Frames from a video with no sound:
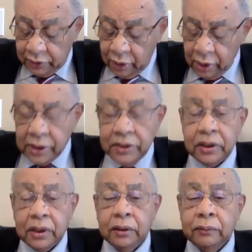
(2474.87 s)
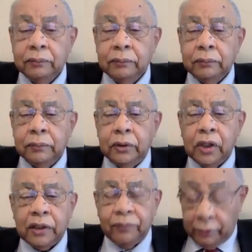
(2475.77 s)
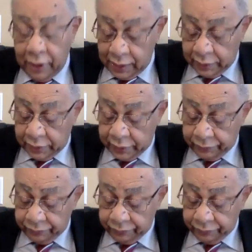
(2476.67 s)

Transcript: knowledge, not morality.